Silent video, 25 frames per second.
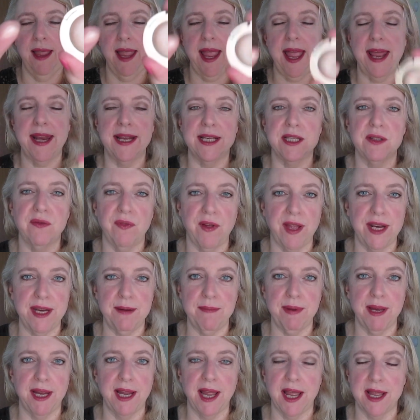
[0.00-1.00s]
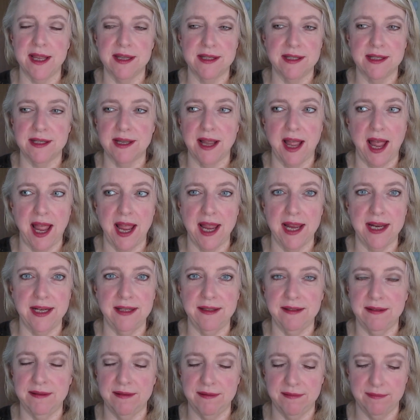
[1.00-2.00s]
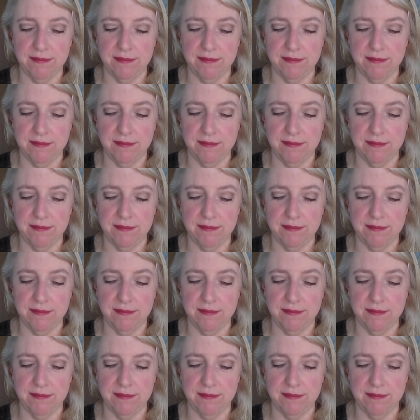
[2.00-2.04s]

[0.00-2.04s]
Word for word: And it's funny because I,